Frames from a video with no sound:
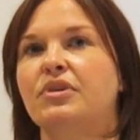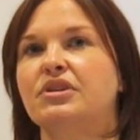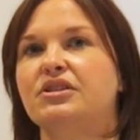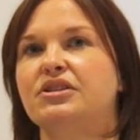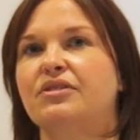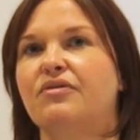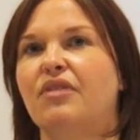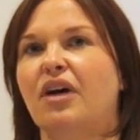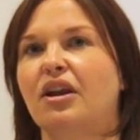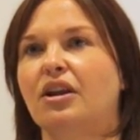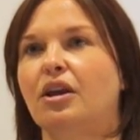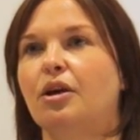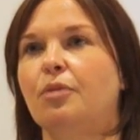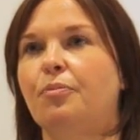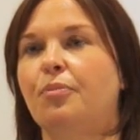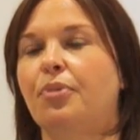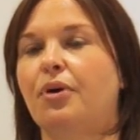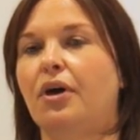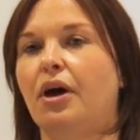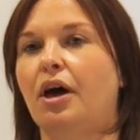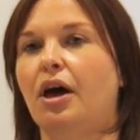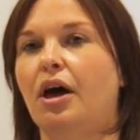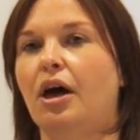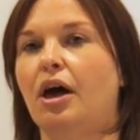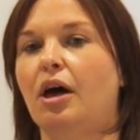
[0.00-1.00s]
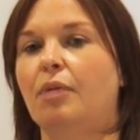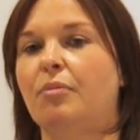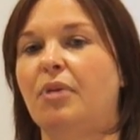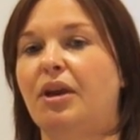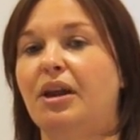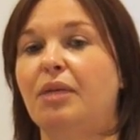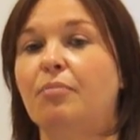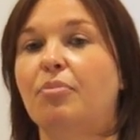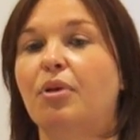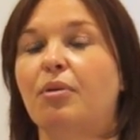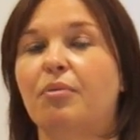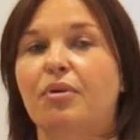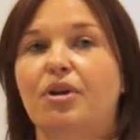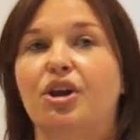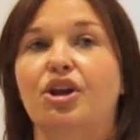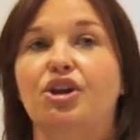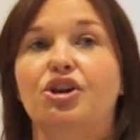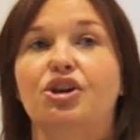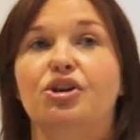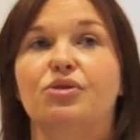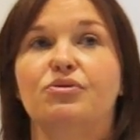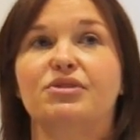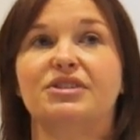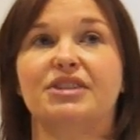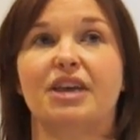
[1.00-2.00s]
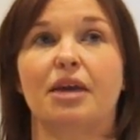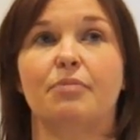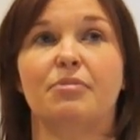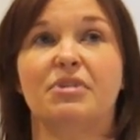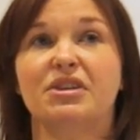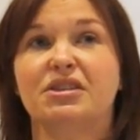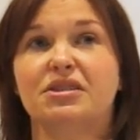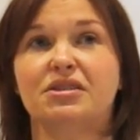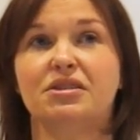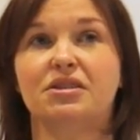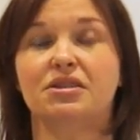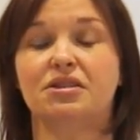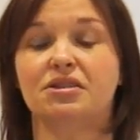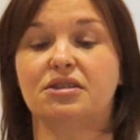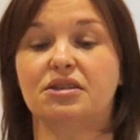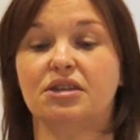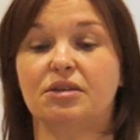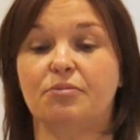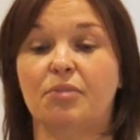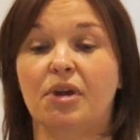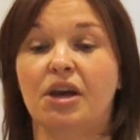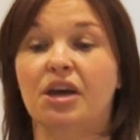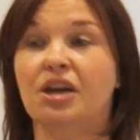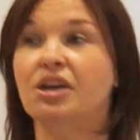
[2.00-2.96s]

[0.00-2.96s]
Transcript: develop and implement a new CMS system.